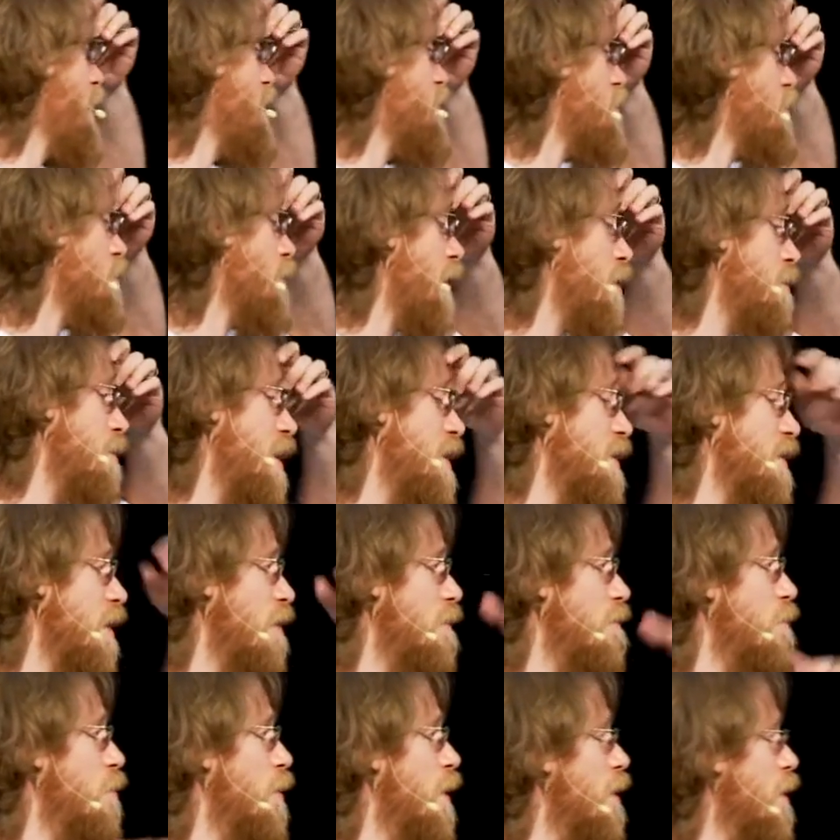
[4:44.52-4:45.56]
and surround
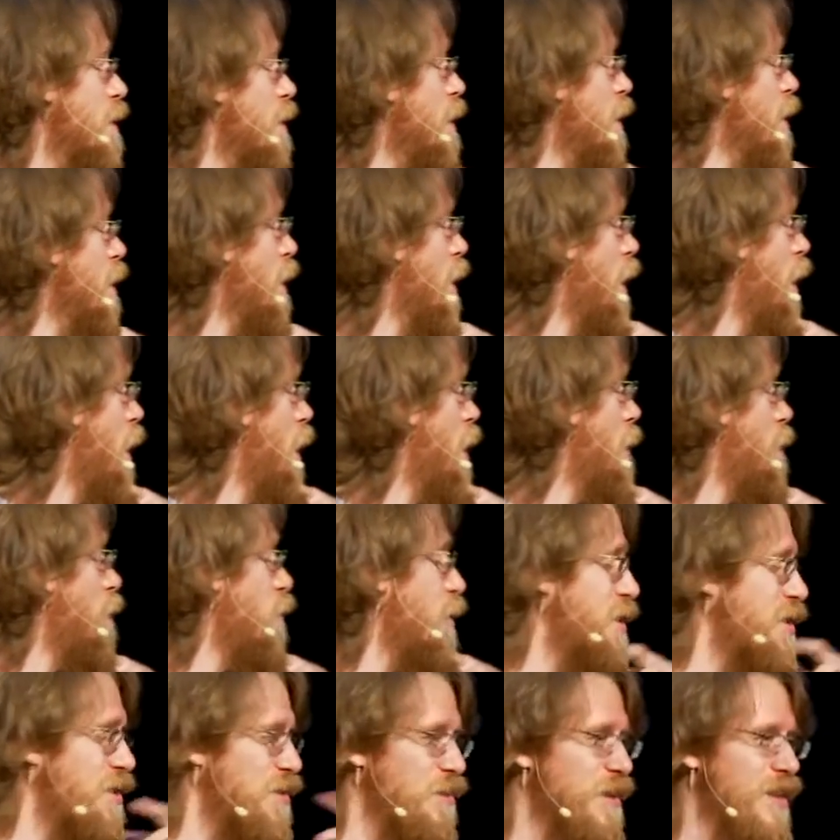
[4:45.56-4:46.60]
myself with,
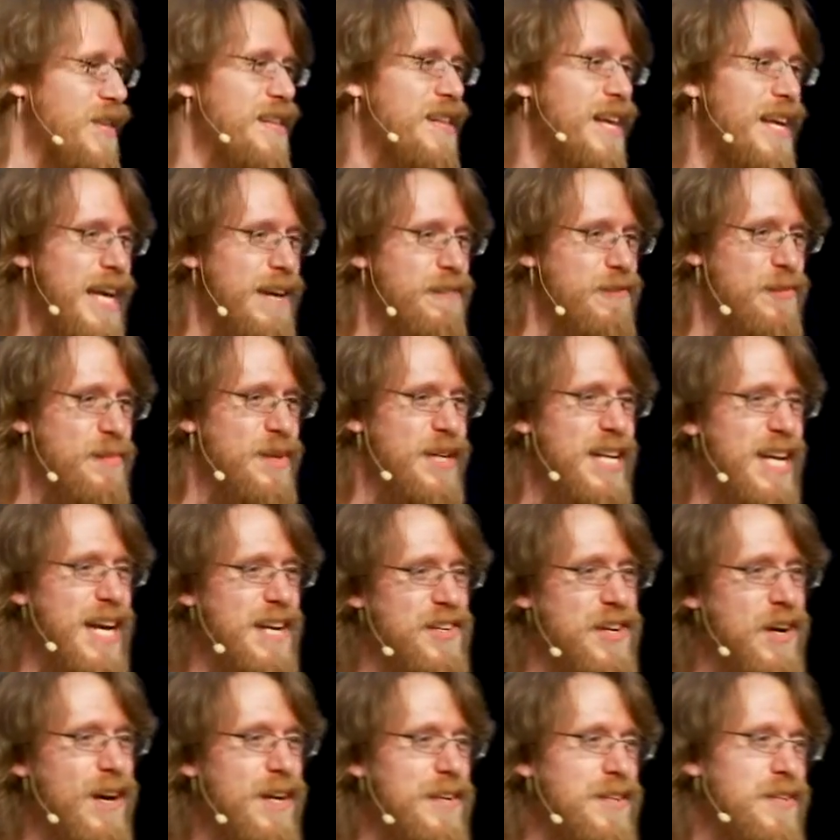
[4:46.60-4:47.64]
which is really everybody I
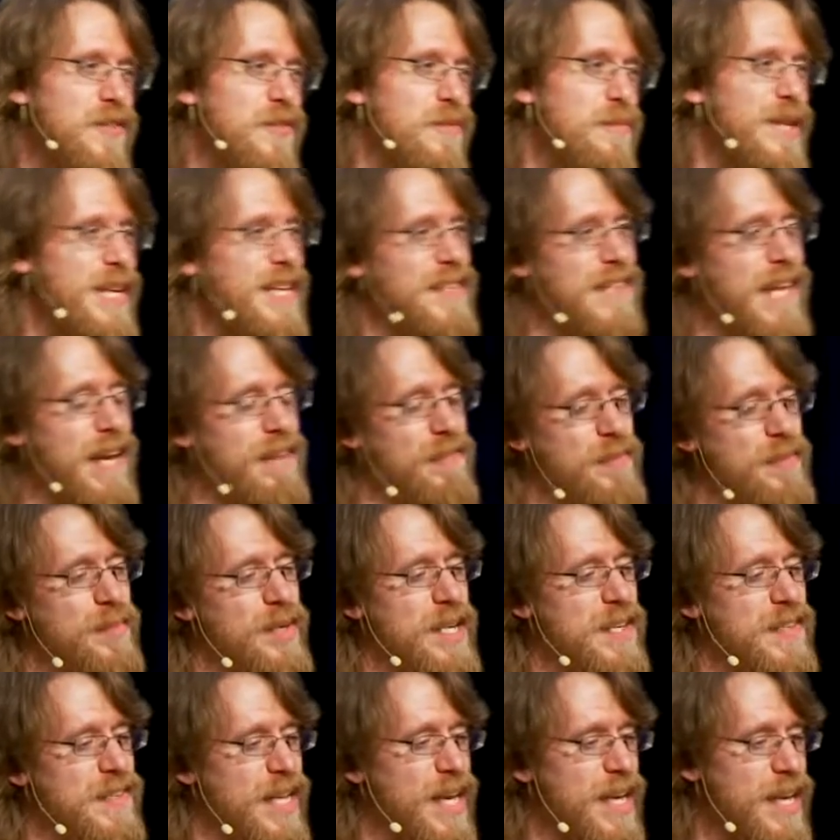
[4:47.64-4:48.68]
talk to, because
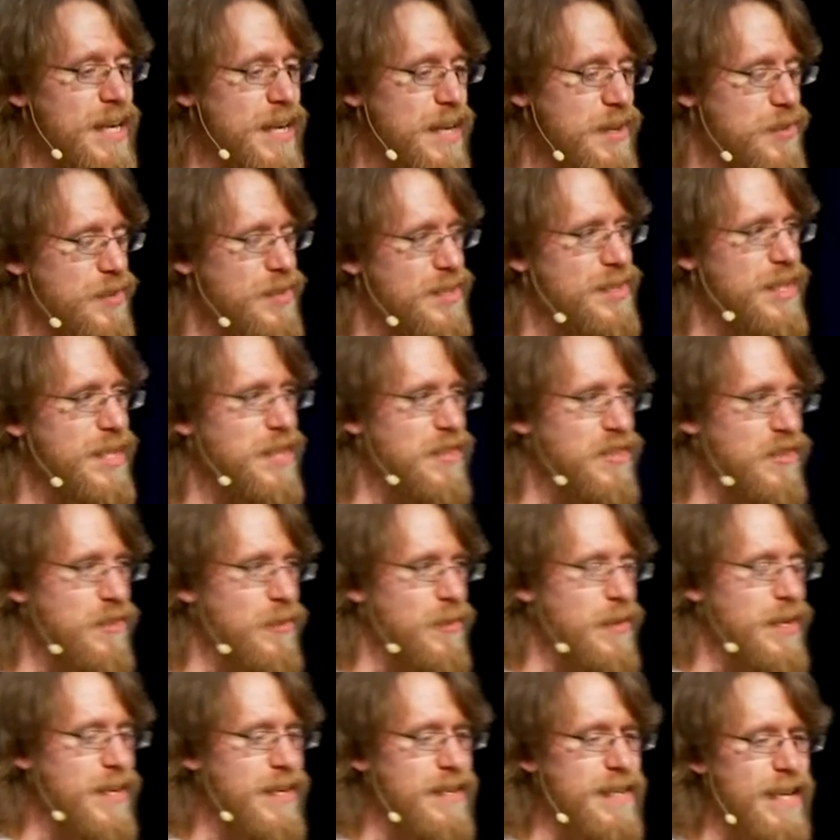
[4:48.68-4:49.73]
everybody's got an interesting
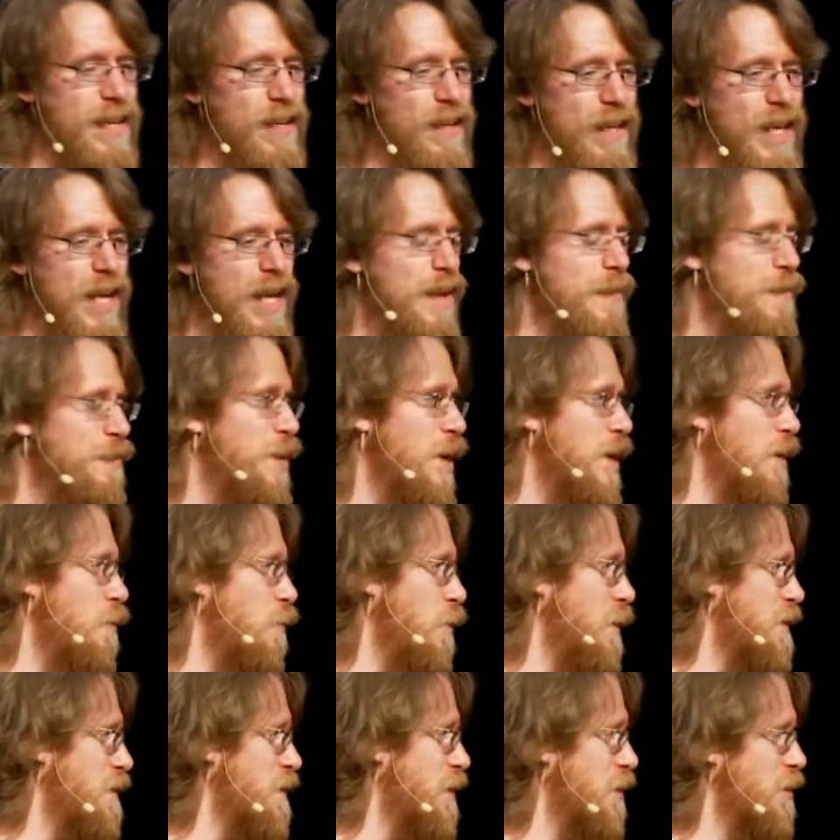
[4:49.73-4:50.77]
story to tell. But
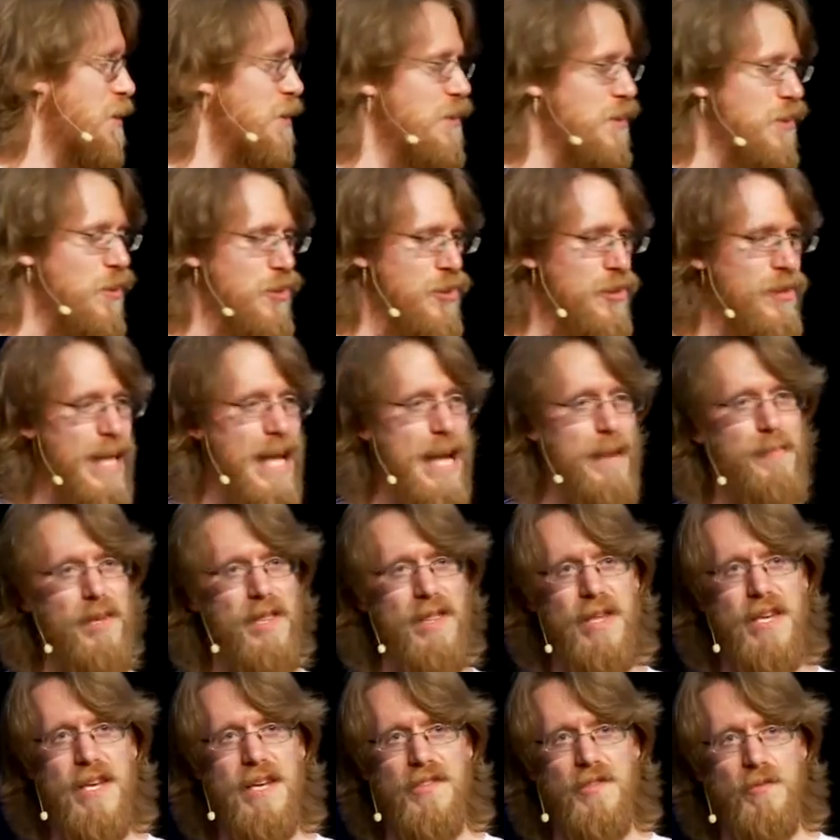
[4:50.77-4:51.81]
with such a social
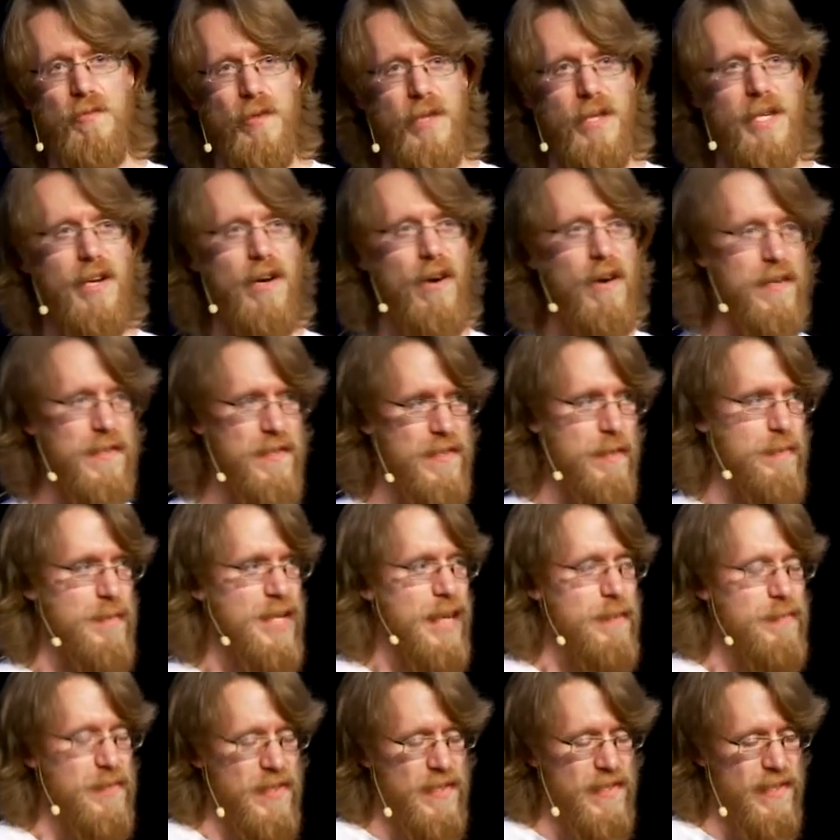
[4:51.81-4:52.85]
apathy, it's really hard
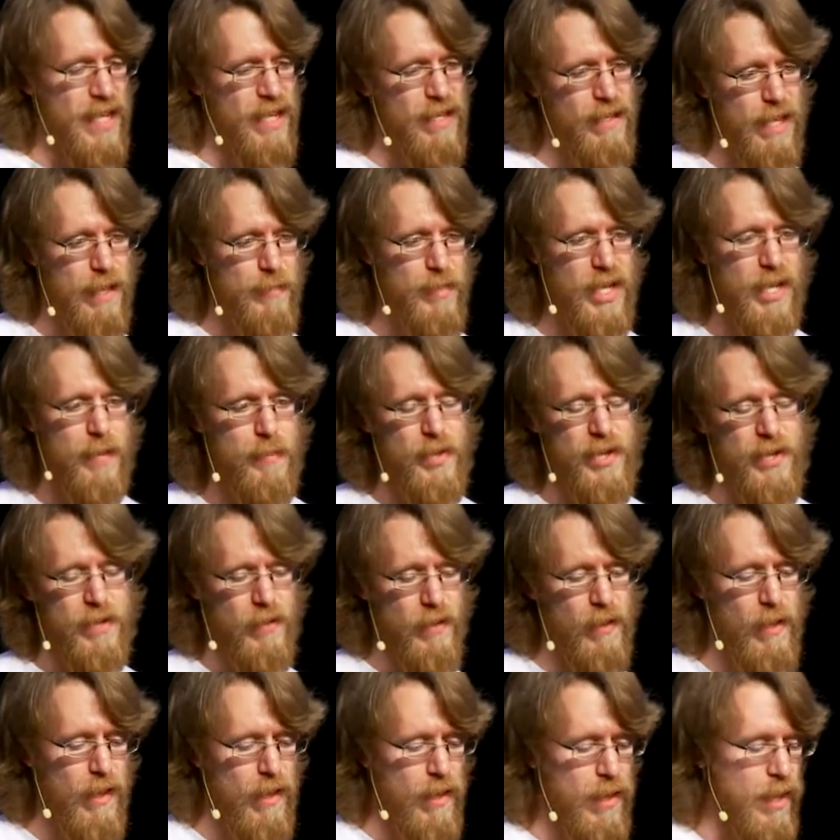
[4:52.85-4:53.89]
sometimes. It's like climbing
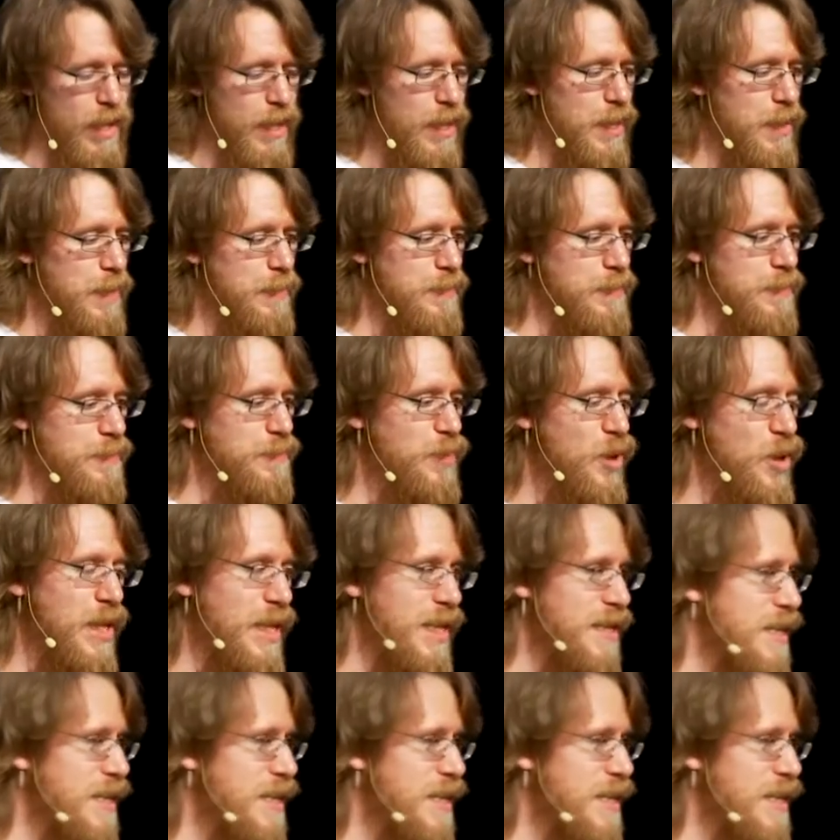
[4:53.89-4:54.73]
uphill, pulling